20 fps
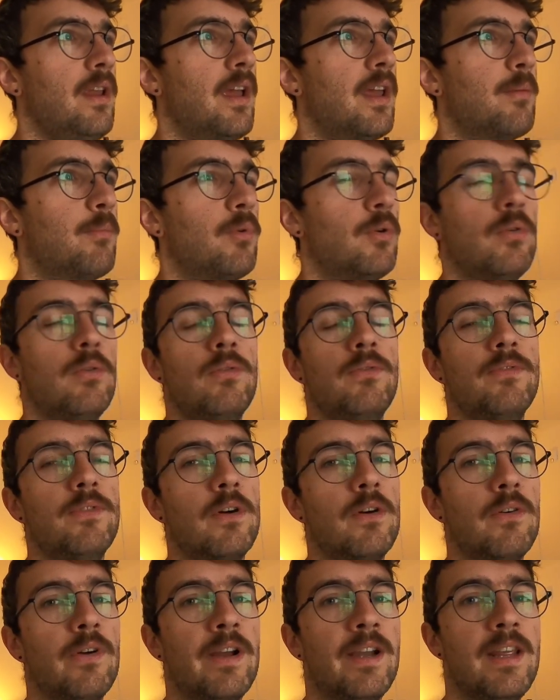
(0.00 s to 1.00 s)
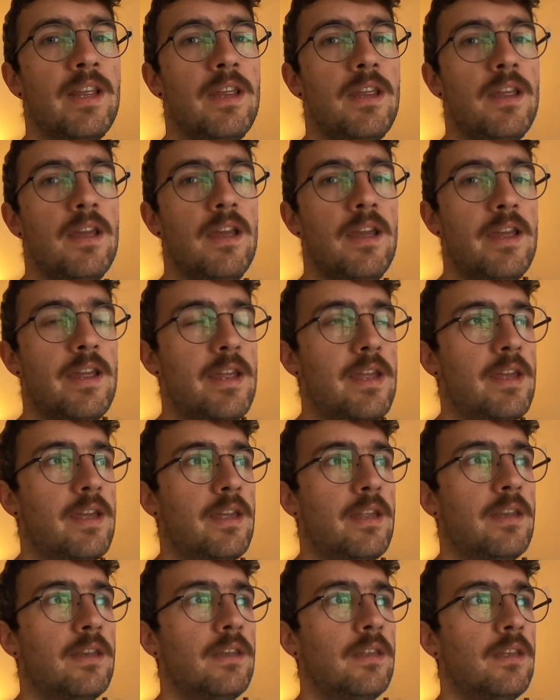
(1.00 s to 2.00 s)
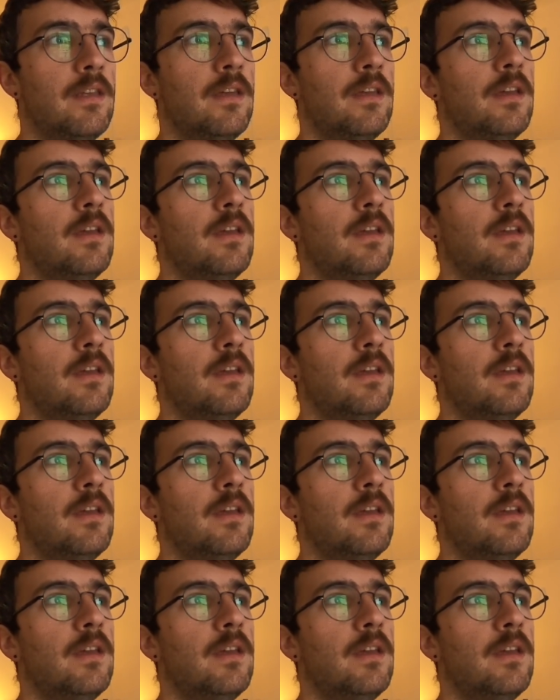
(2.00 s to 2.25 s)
had moved already, and